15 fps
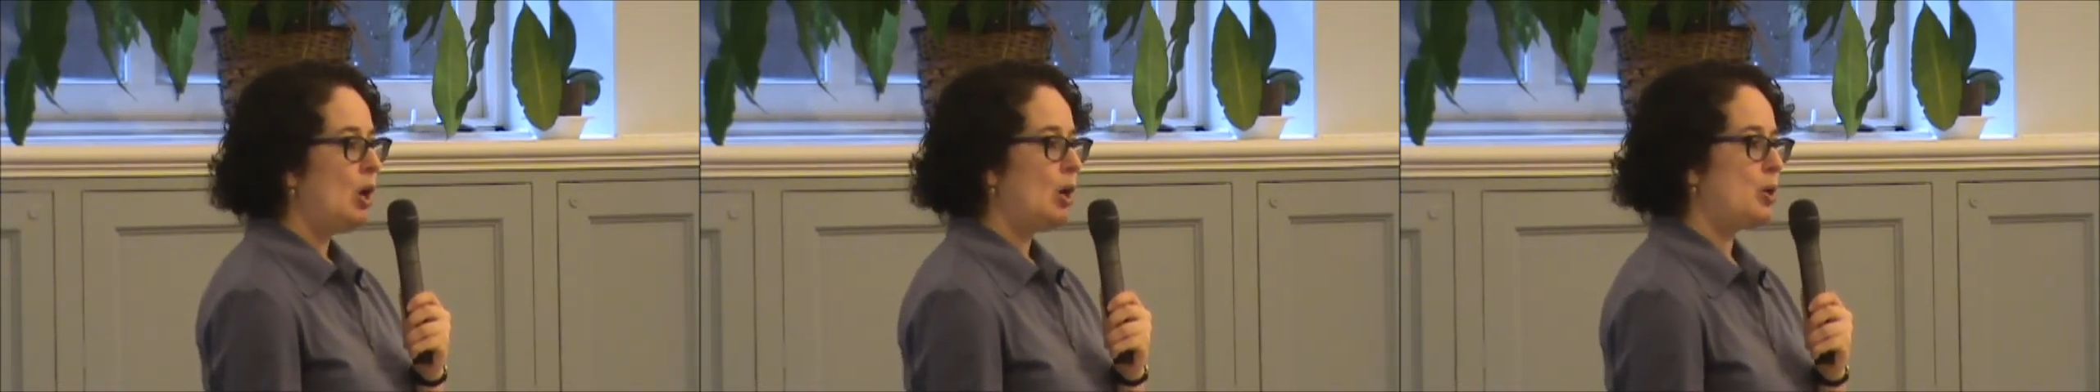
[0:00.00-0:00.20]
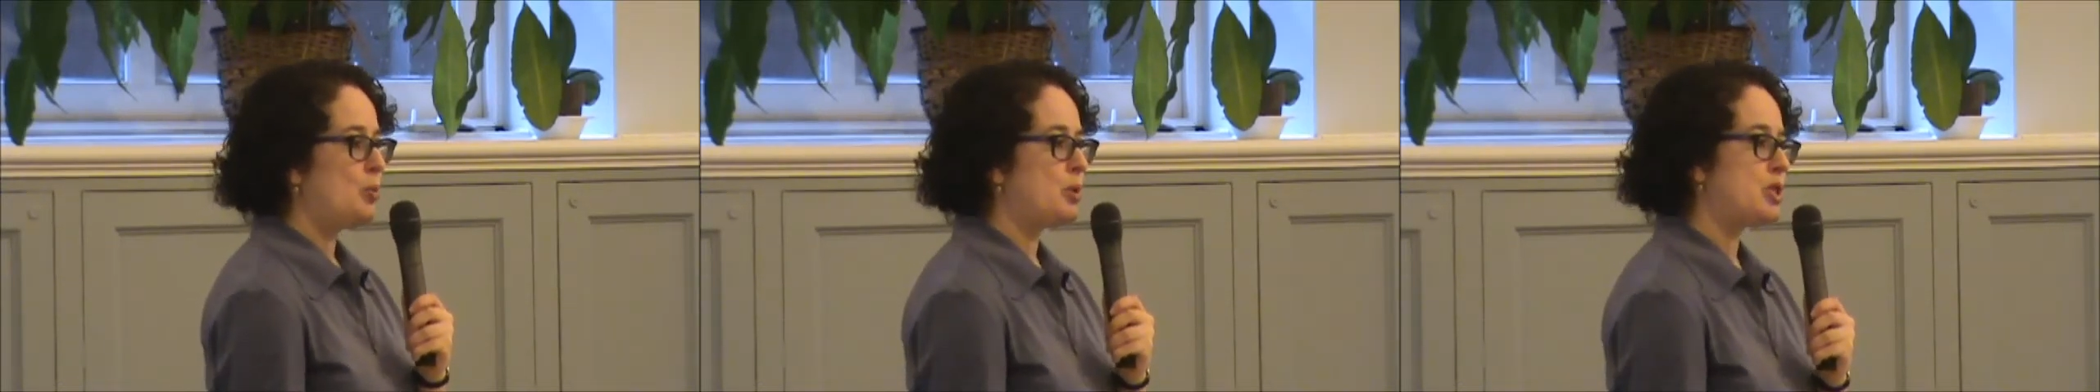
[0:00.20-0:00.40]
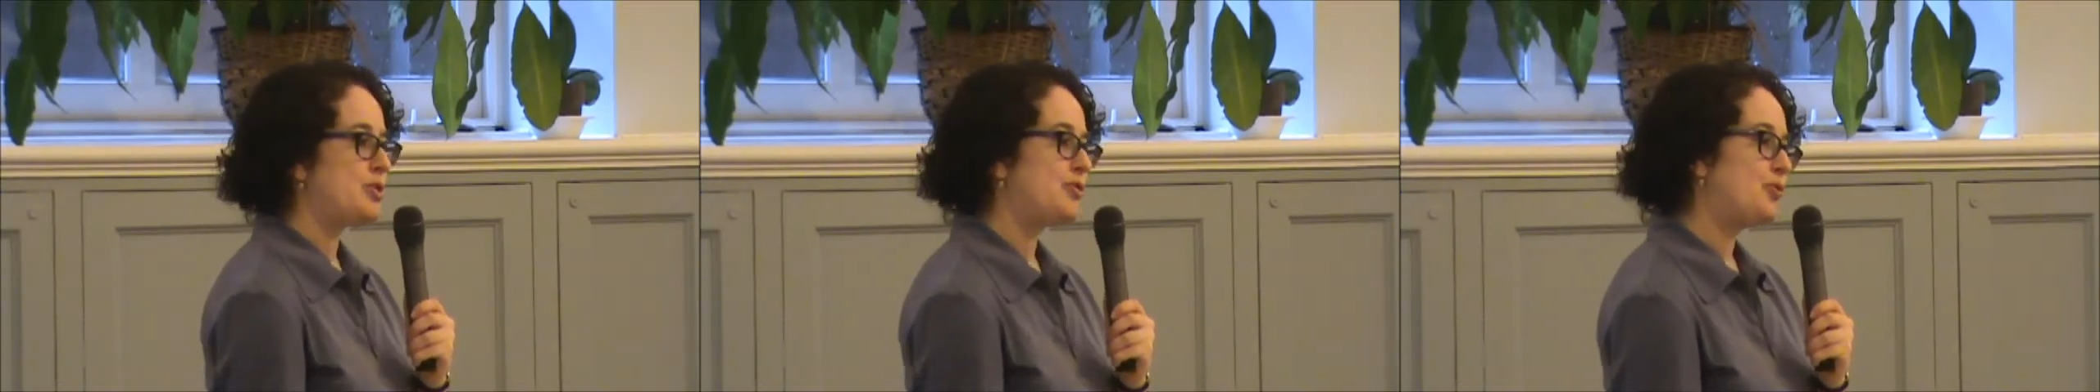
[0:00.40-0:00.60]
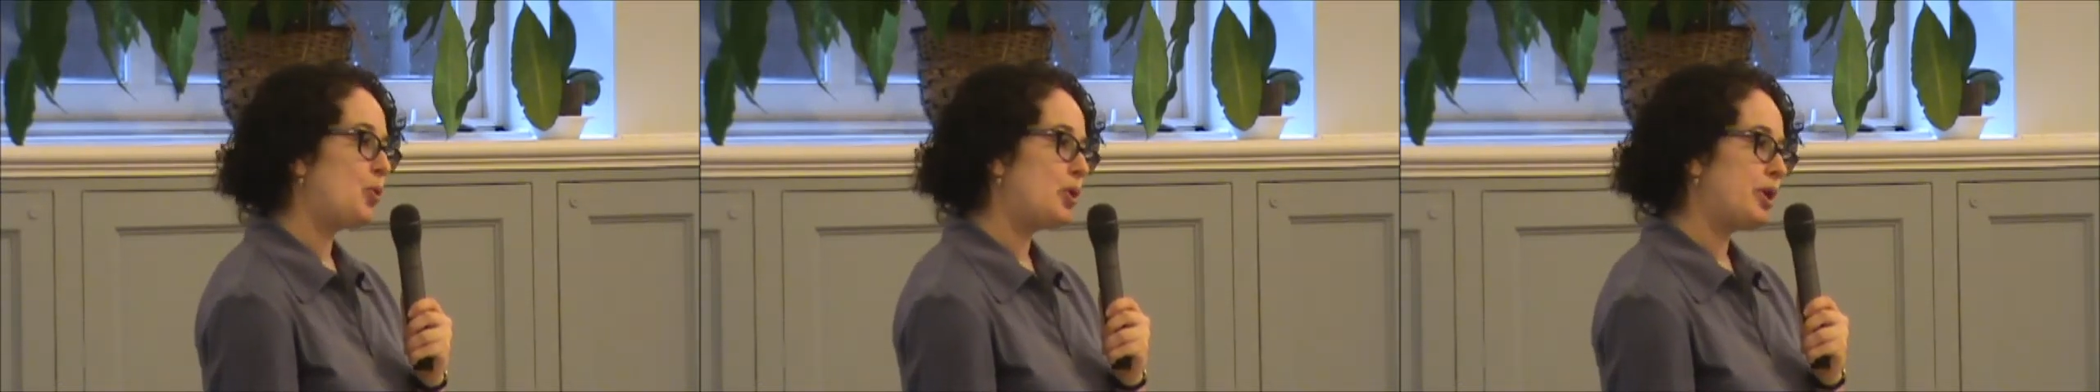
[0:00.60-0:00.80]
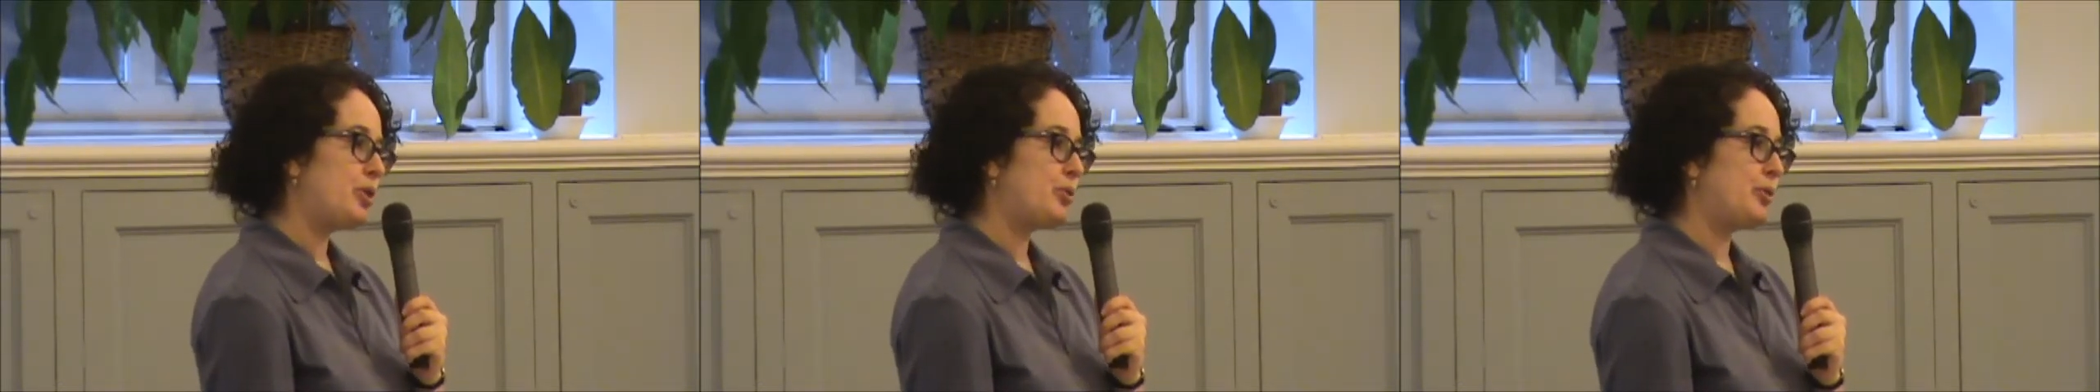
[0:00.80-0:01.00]
who was
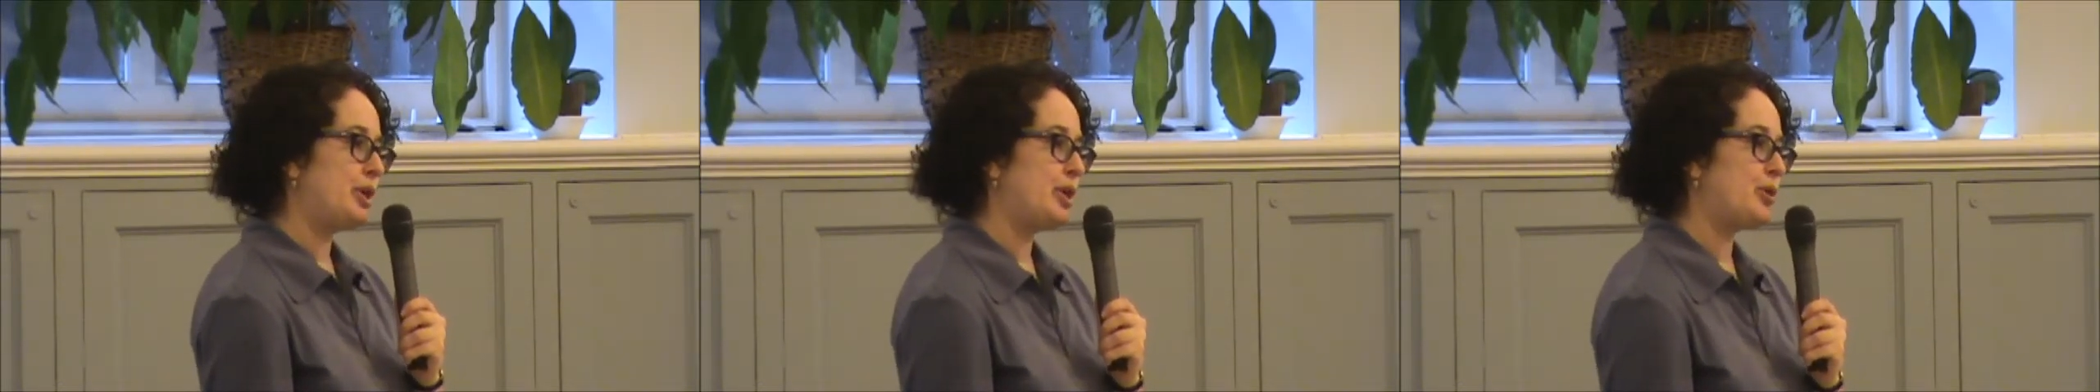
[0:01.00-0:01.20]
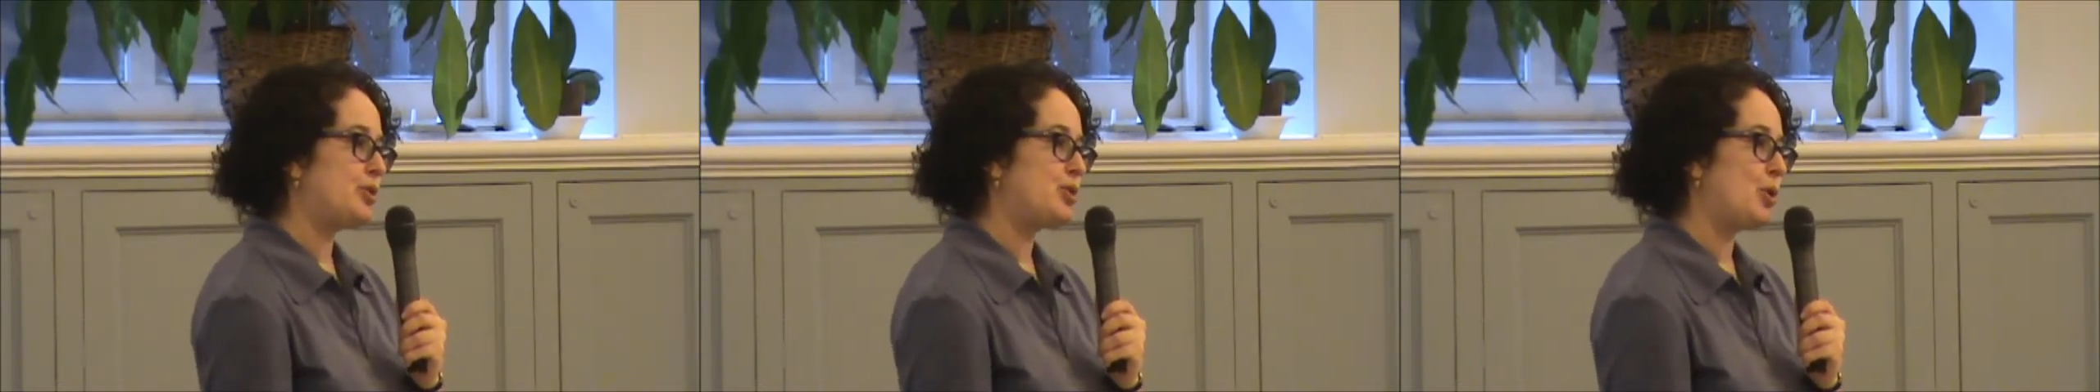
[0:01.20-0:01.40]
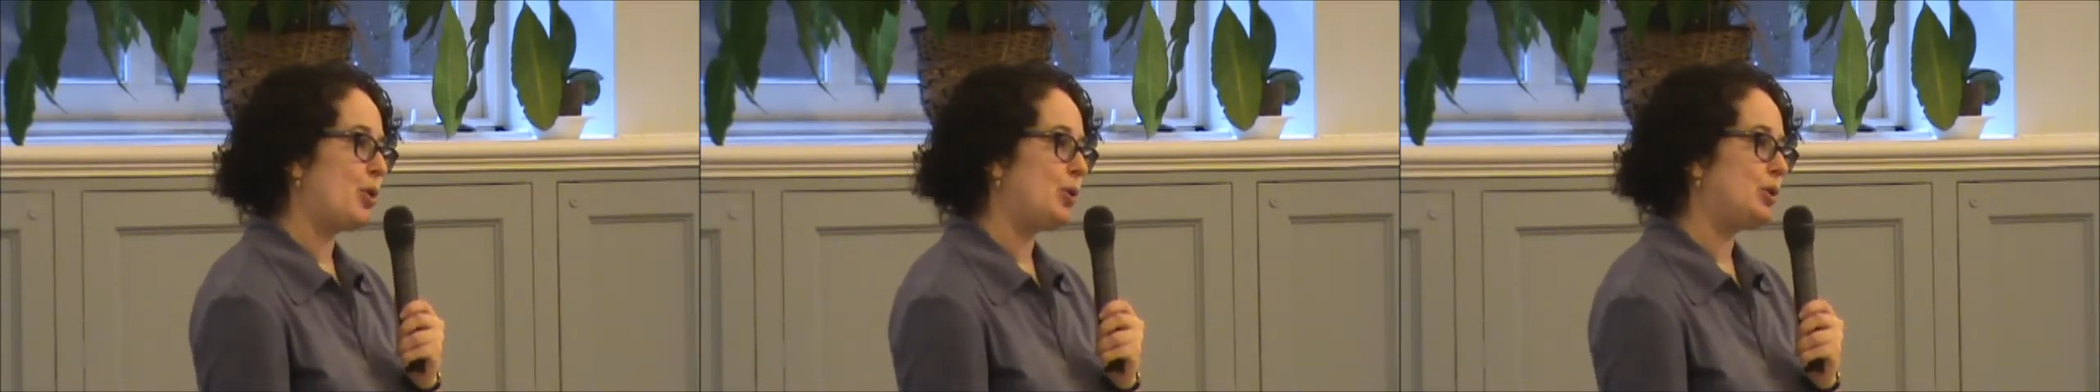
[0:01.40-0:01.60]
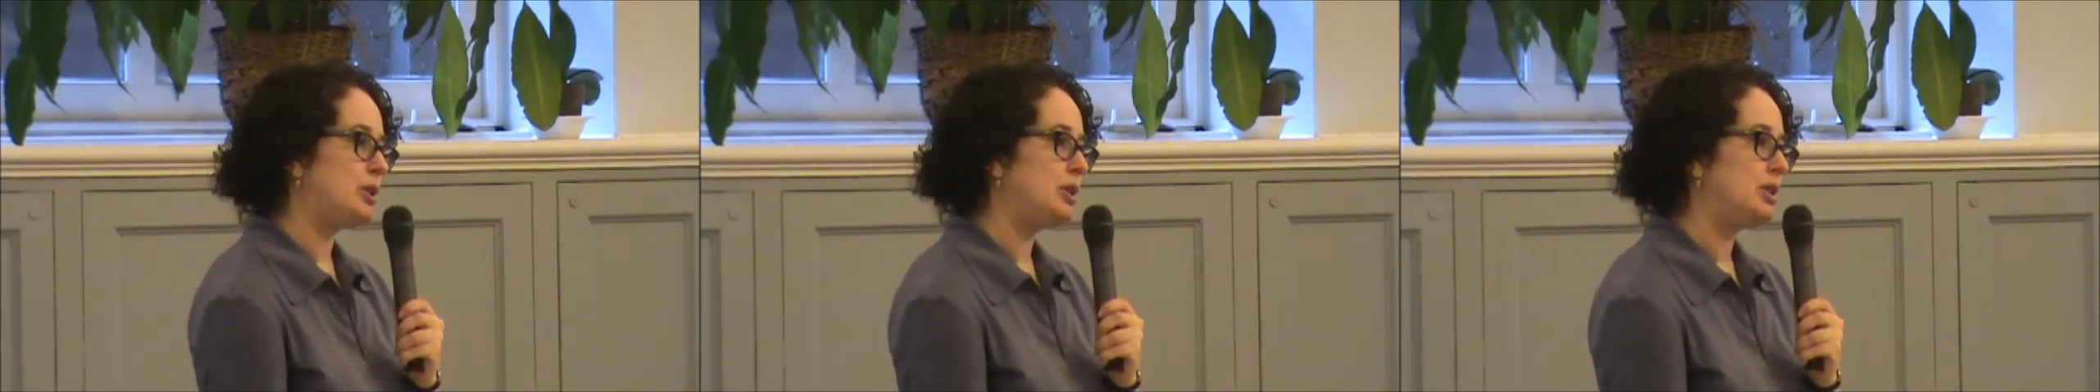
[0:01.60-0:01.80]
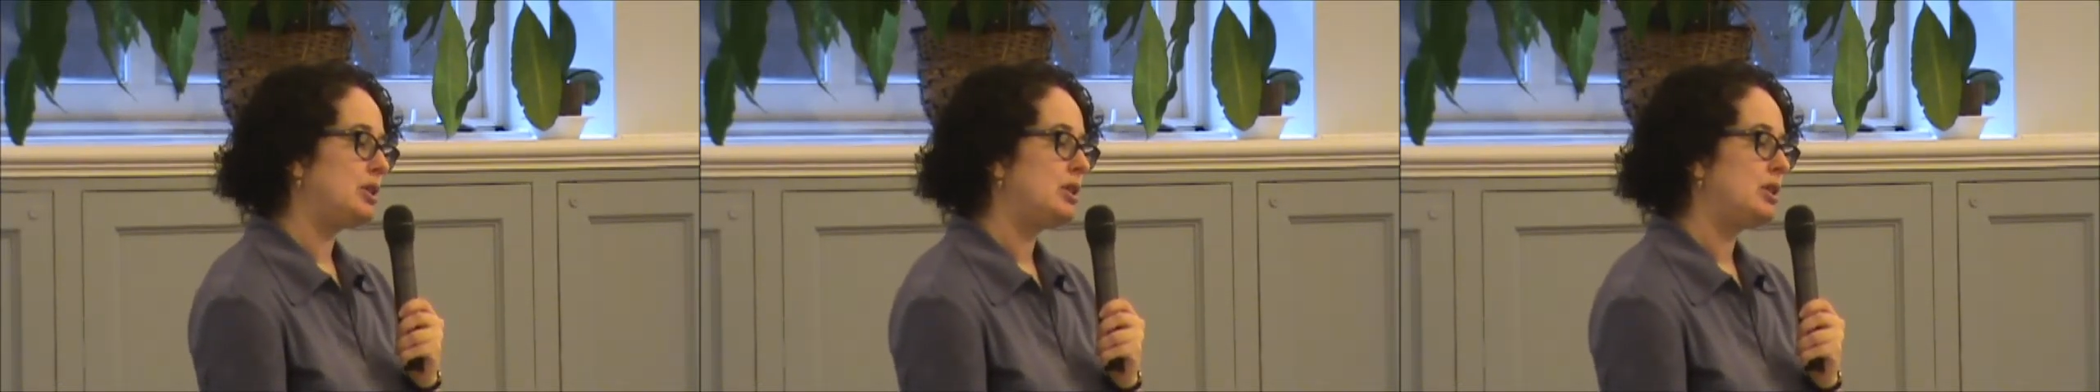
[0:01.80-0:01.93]
43 years old,